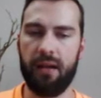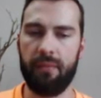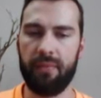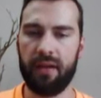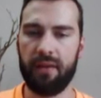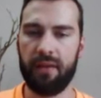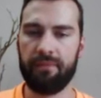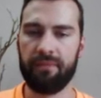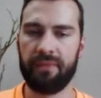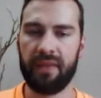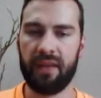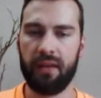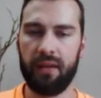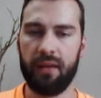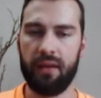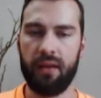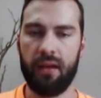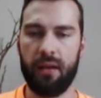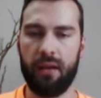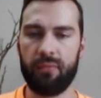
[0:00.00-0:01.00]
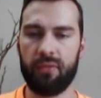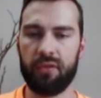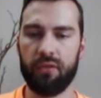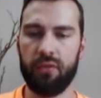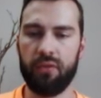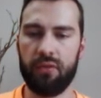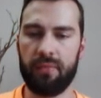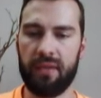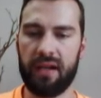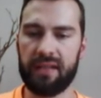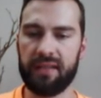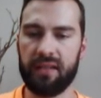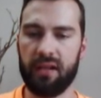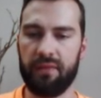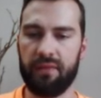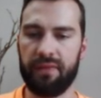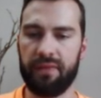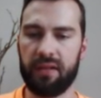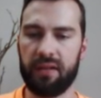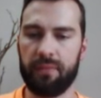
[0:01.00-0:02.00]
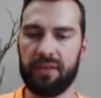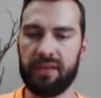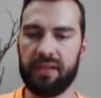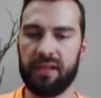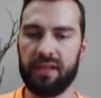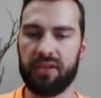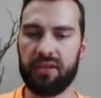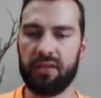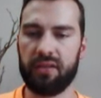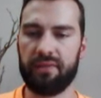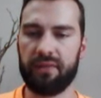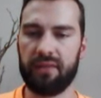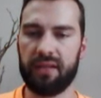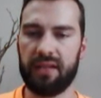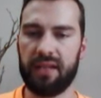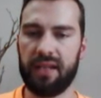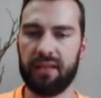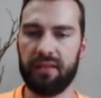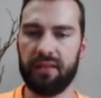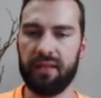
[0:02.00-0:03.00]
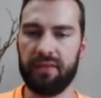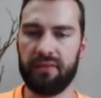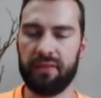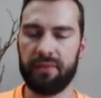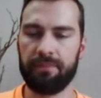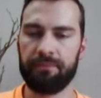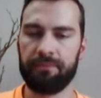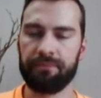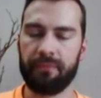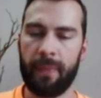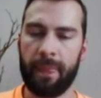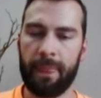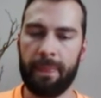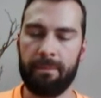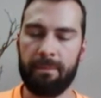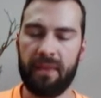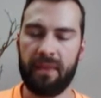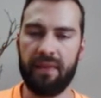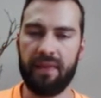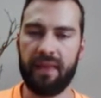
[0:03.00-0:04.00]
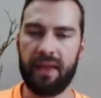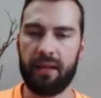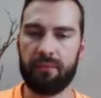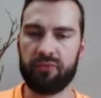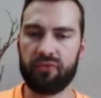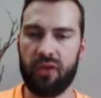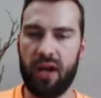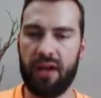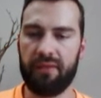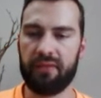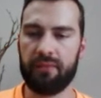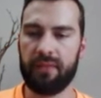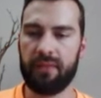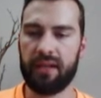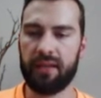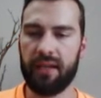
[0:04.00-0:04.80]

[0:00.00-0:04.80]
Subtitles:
up. I'm gluing myself into position for the deadlift. And then I'm driving my